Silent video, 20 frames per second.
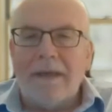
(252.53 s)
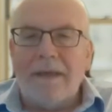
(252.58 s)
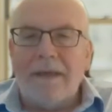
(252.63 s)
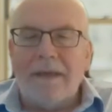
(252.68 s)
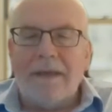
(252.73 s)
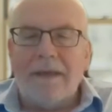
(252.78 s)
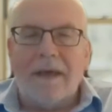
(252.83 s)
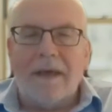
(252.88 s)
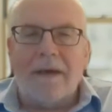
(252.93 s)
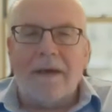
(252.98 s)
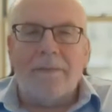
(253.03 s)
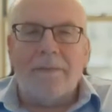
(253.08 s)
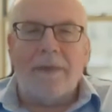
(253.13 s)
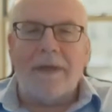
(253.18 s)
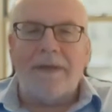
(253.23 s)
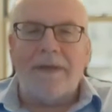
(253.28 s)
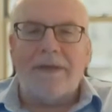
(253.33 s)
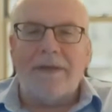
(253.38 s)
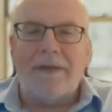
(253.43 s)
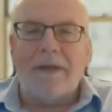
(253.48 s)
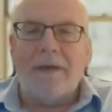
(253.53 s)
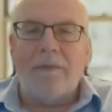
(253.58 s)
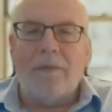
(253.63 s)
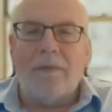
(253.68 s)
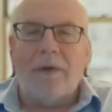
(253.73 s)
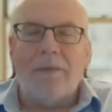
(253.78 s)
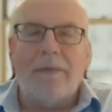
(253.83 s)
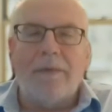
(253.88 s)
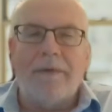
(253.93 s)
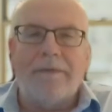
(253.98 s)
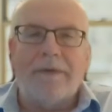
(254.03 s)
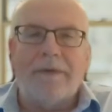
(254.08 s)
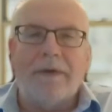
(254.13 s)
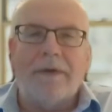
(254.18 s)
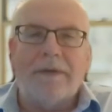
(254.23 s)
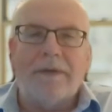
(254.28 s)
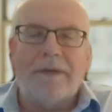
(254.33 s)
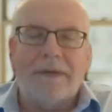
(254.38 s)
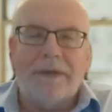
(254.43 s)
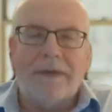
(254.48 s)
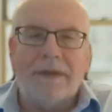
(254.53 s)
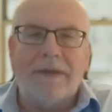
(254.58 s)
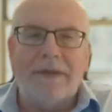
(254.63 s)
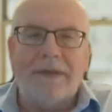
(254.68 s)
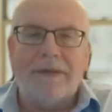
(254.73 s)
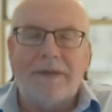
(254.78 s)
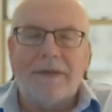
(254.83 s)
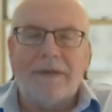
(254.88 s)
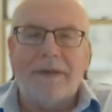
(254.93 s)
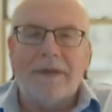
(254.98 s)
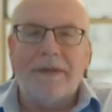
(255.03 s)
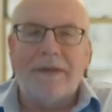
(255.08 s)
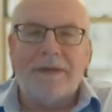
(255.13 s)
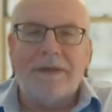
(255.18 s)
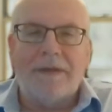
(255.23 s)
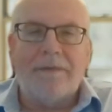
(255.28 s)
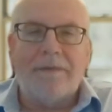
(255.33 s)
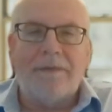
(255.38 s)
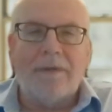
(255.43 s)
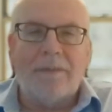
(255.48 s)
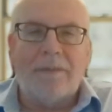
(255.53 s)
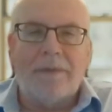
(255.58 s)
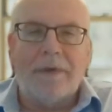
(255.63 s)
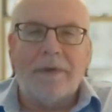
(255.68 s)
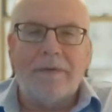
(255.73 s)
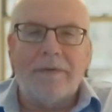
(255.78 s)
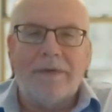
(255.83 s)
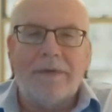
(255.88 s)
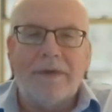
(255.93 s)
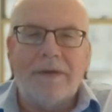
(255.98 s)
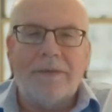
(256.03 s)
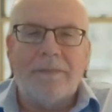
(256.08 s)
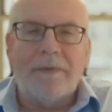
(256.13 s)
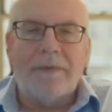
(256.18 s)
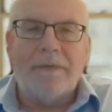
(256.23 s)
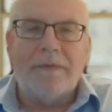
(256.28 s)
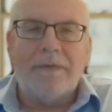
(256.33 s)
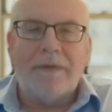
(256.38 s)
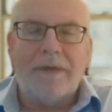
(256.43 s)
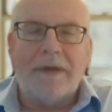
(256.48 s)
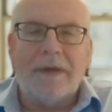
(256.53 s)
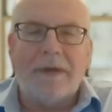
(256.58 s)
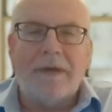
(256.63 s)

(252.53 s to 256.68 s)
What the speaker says: Yeah, basically what we've got is there's several approaches, but